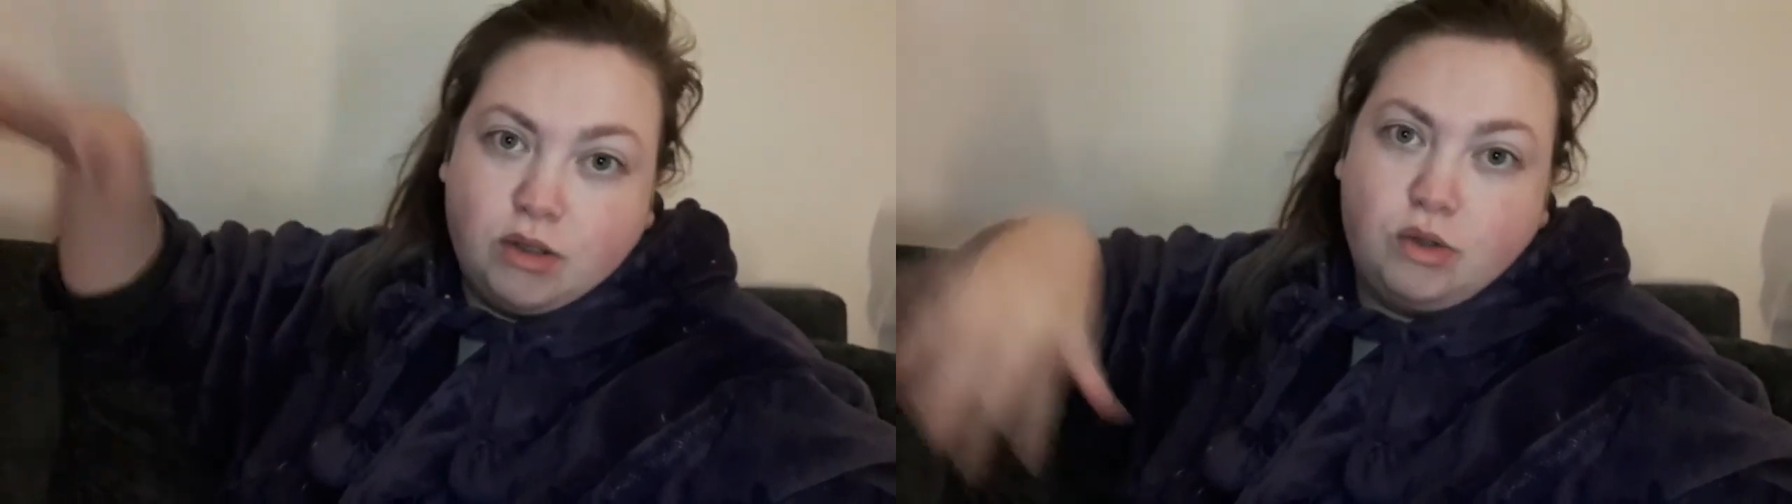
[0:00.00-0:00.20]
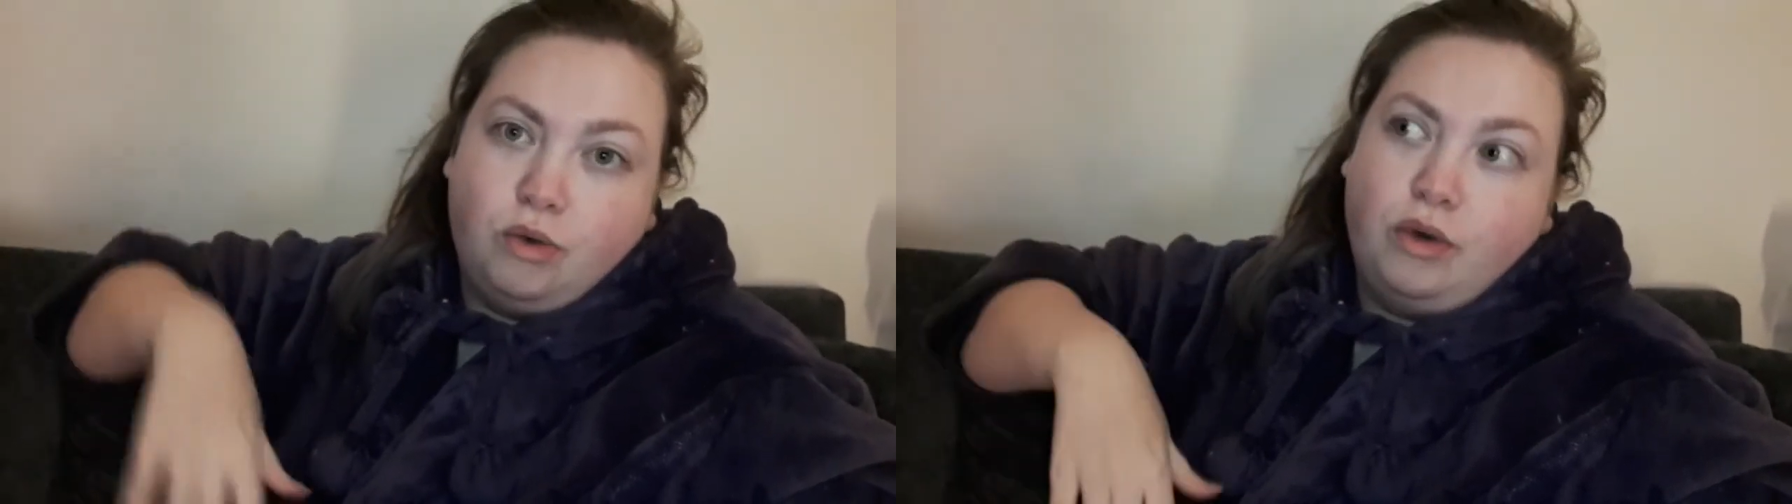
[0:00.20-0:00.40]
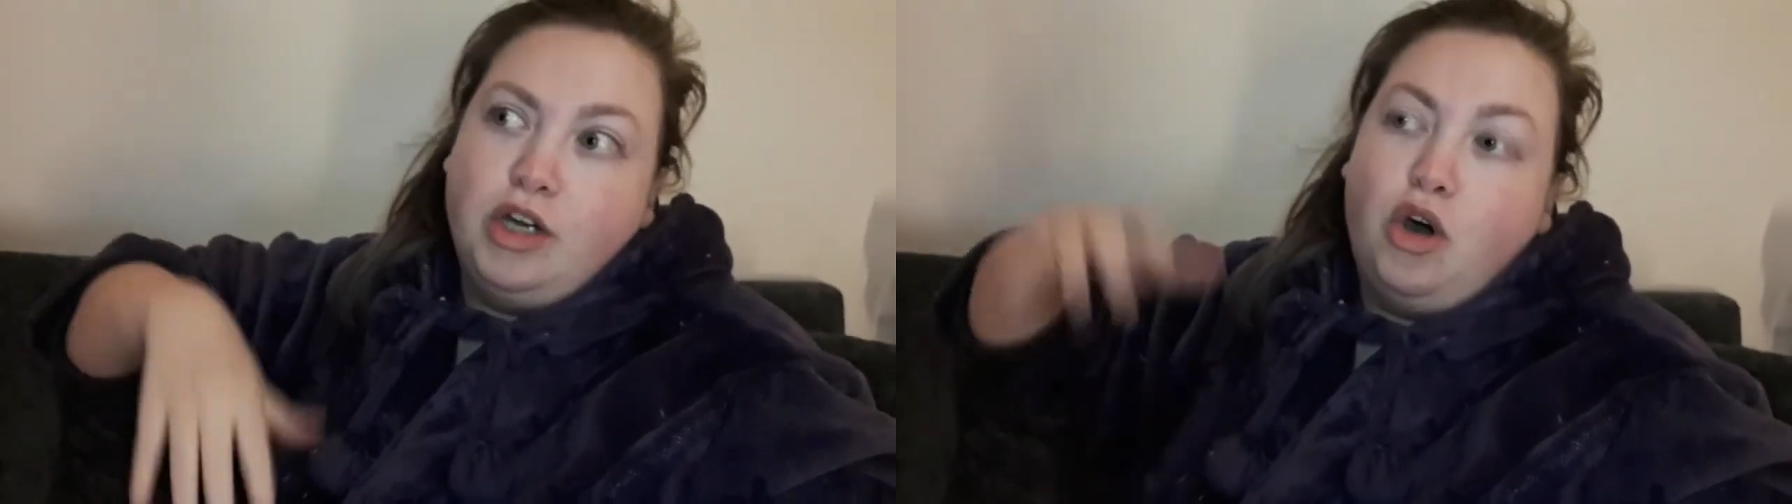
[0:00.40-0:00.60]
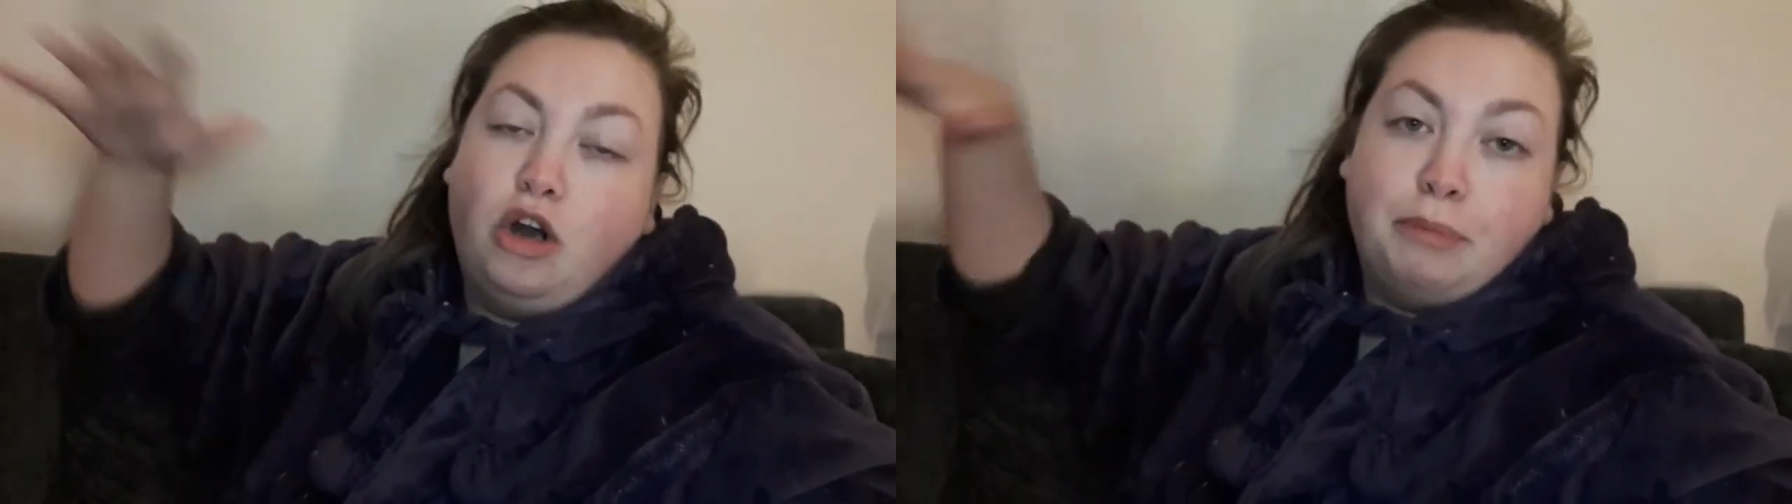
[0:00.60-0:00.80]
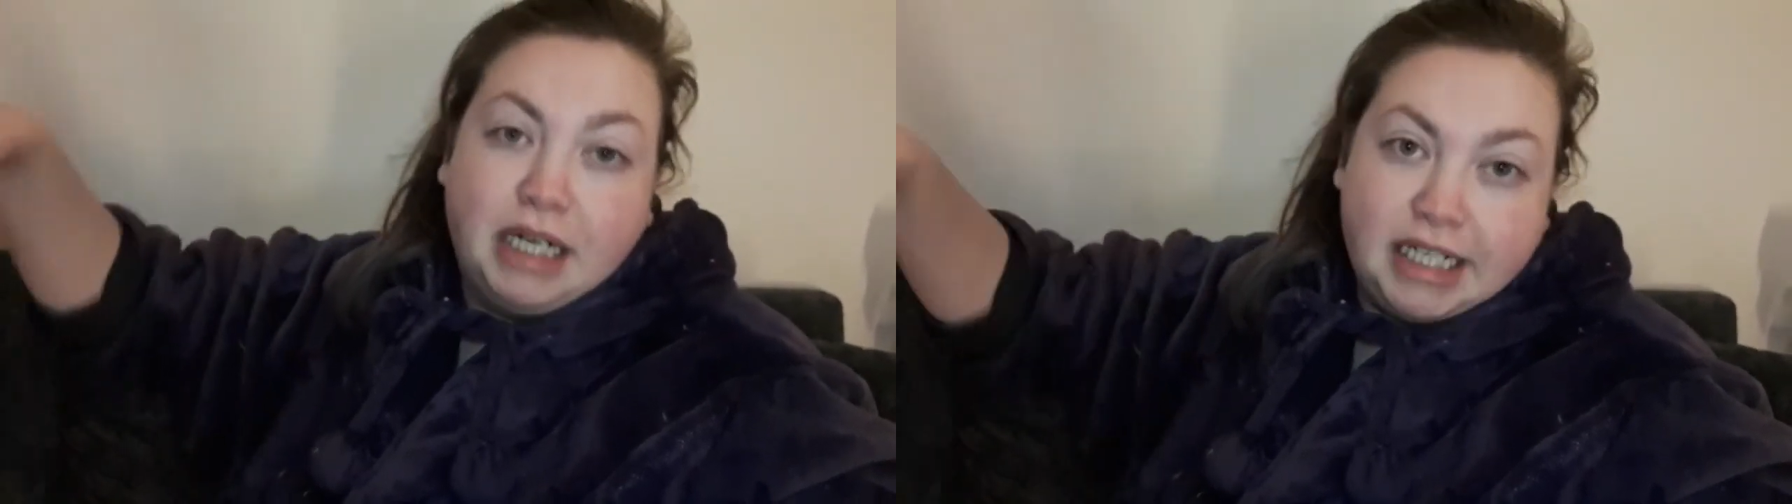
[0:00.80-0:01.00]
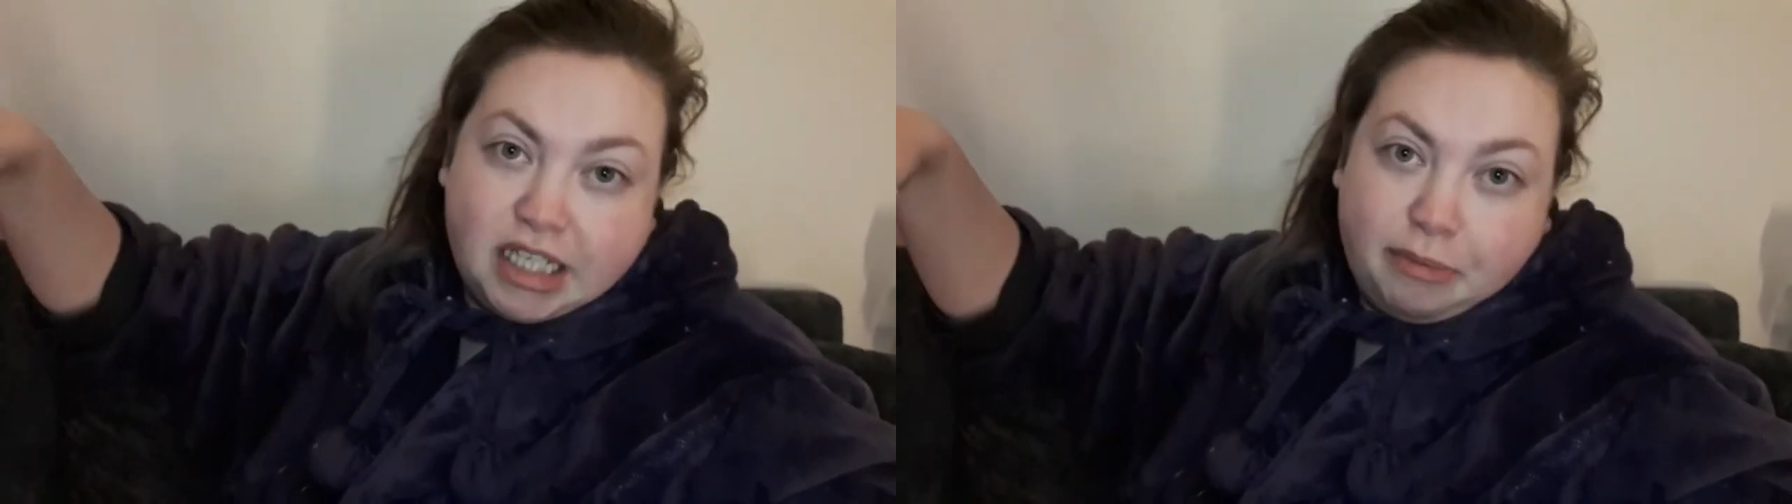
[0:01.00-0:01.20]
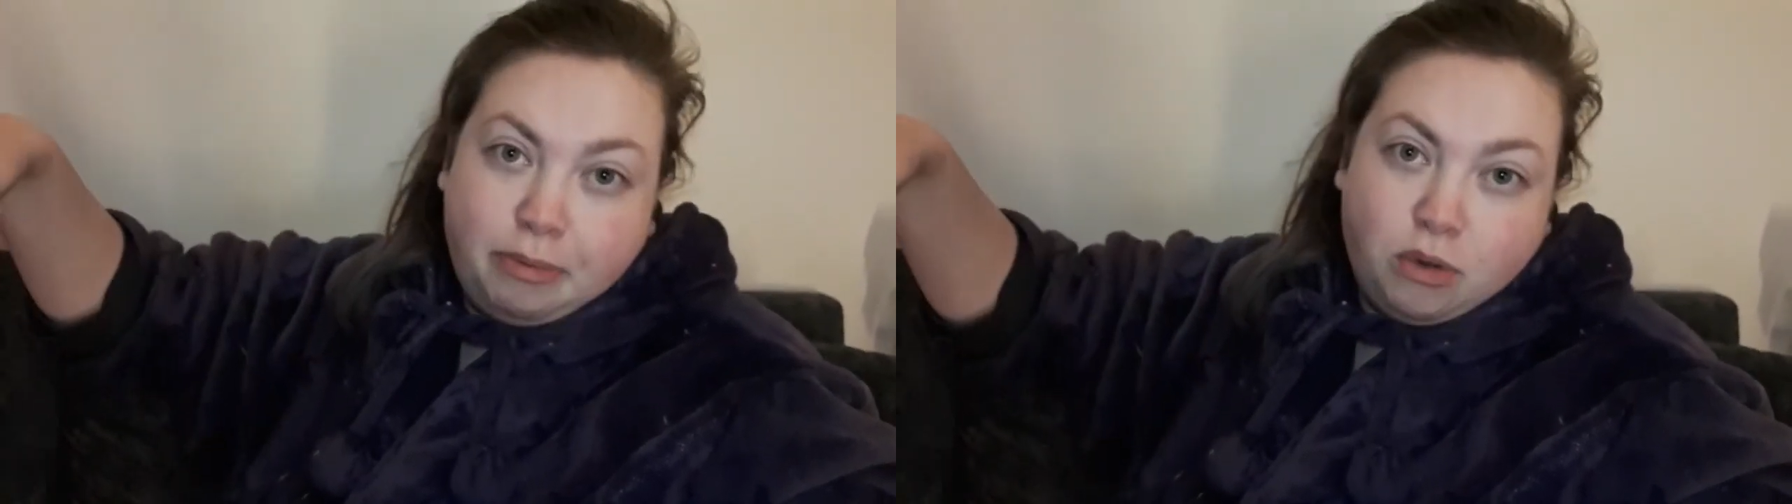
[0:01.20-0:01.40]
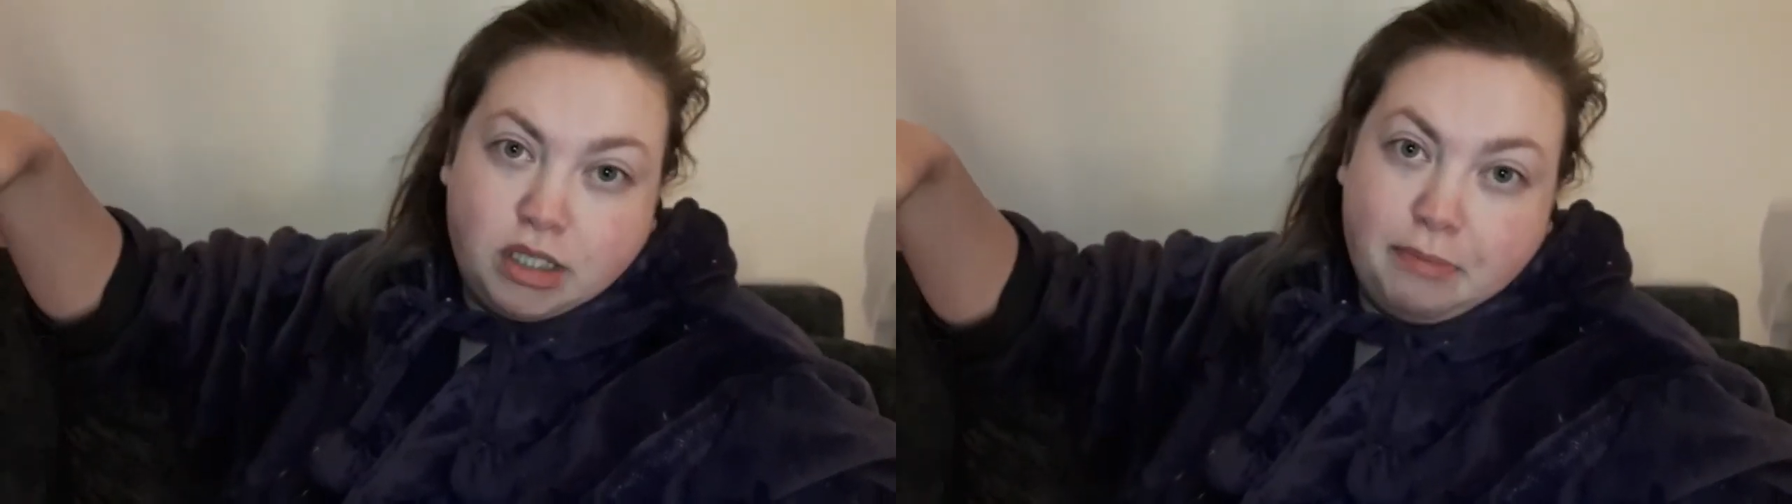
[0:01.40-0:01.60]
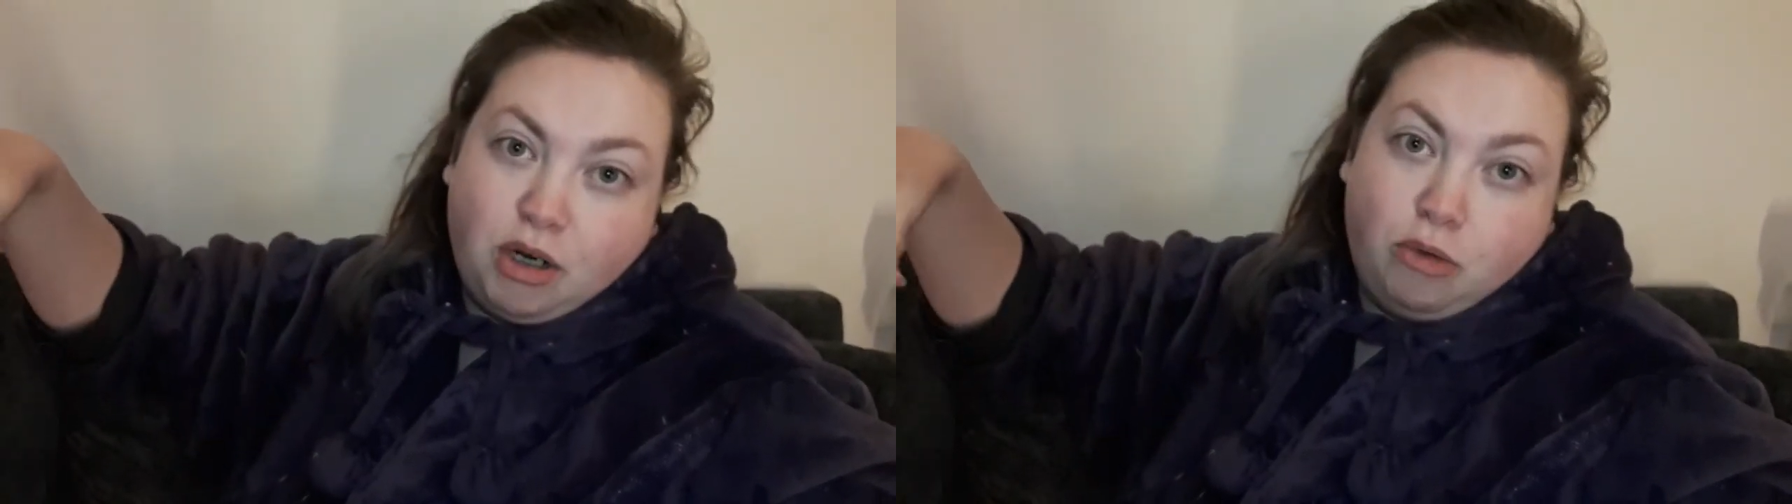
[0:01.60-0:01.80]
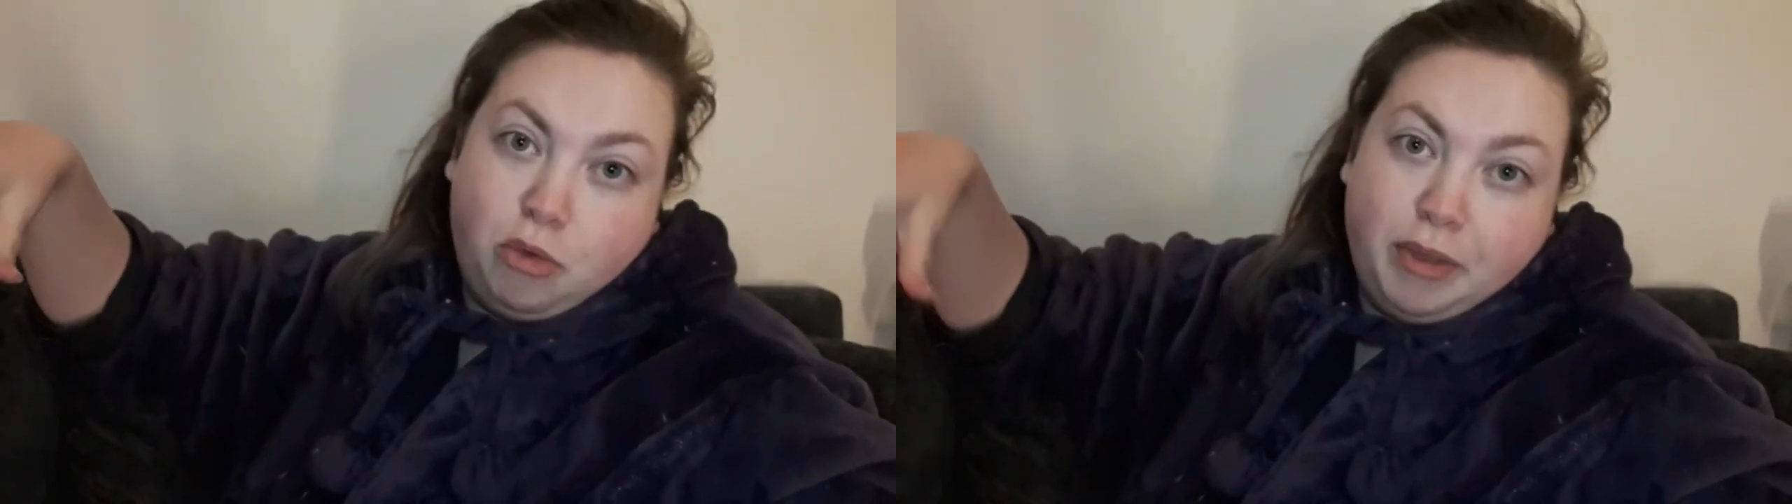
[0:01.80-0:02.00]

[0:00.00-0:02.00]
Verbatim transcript: So on Mondays I'll be posting my normal